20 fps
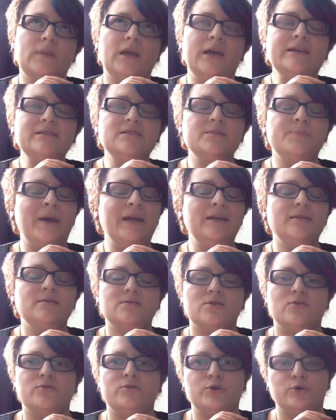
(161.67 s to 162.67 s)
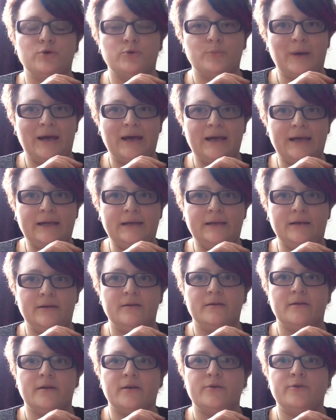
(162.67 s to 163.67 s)
it depends on your pain
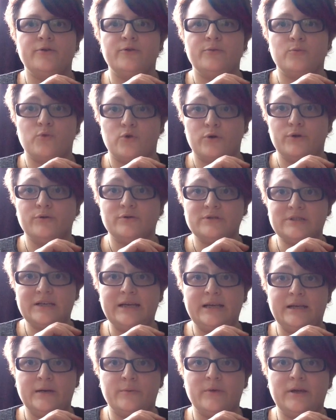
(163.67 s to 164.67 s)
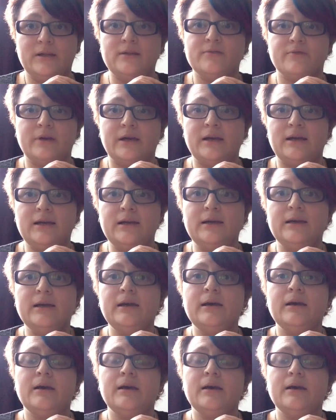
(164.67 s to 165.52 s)
and what you're dealing with, really,